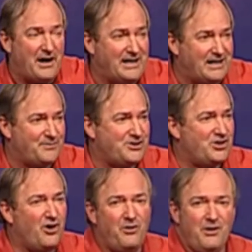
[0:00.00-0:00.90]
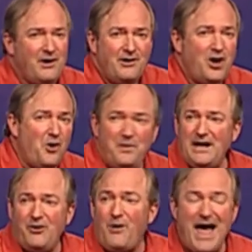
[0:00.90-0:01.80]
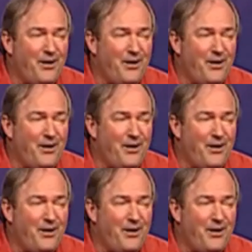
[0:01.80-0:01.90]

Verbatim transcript: there was no nobody around,